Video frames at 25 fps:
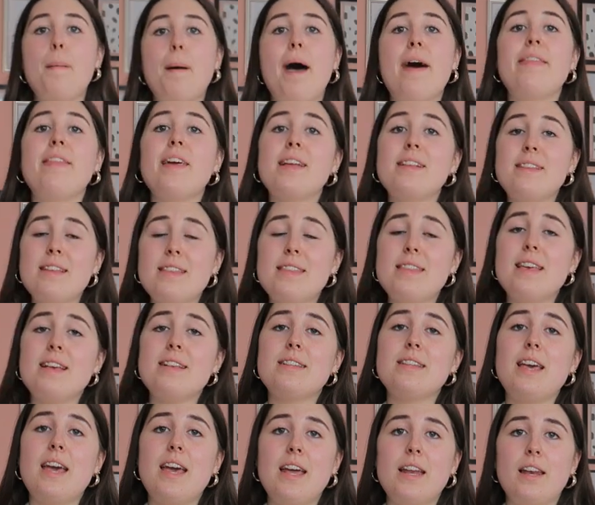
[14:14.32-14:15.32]
and they did
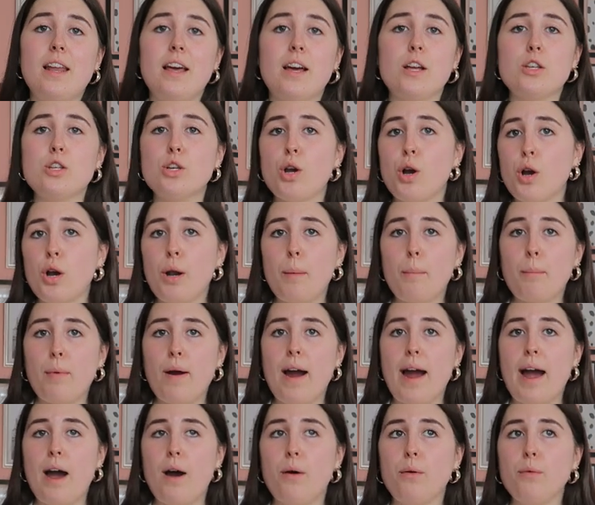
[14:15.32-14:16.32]
this in like a chocolate
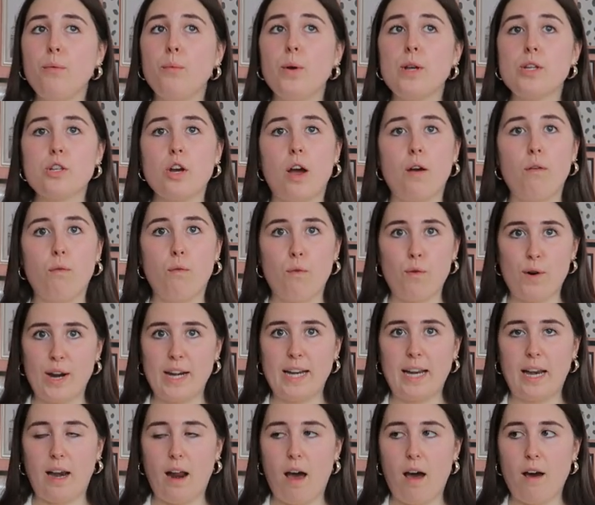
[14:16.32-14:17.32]
brown which I
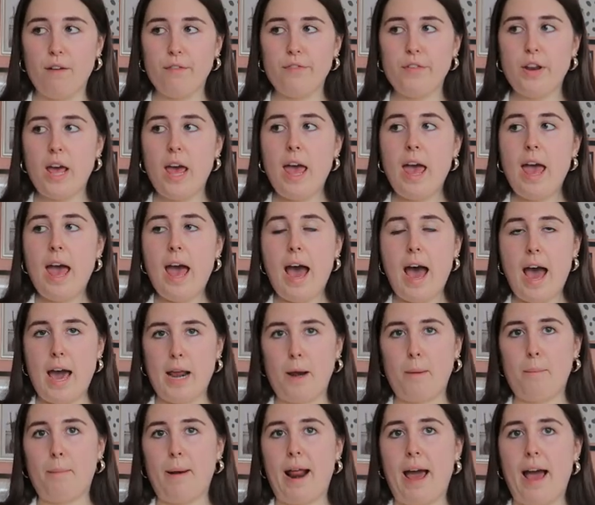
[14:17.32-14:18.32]
really loved
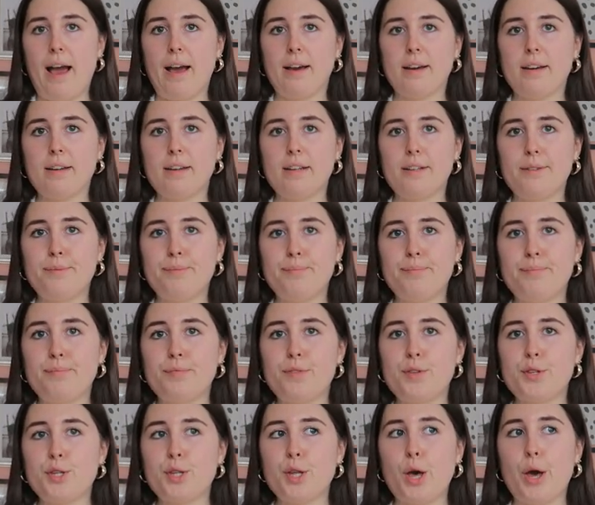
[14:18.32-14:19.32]
and a black
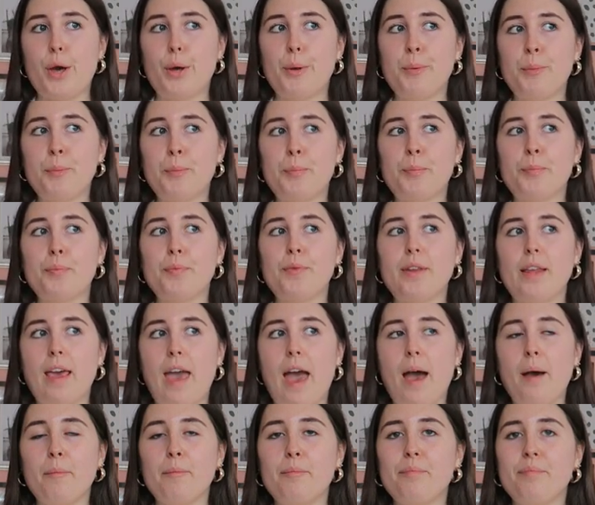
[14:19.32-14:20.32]
so
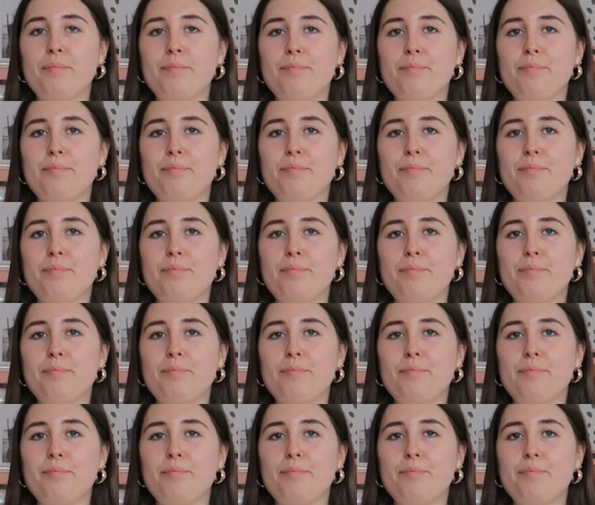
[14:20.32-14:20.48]
yeah